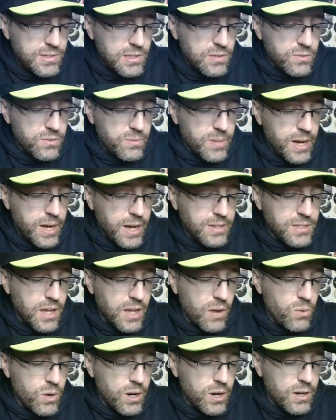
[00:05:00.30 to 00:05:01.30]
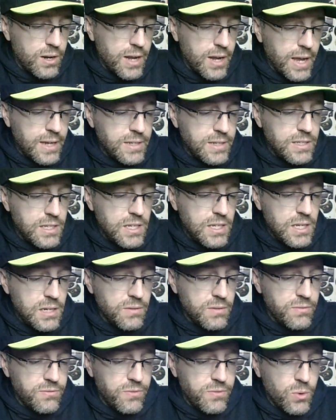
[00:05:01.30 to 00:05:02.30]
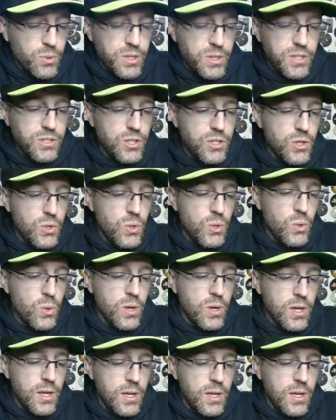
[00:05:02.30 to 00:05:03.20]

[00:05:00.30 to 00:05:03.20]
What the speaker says: box. I want a 1942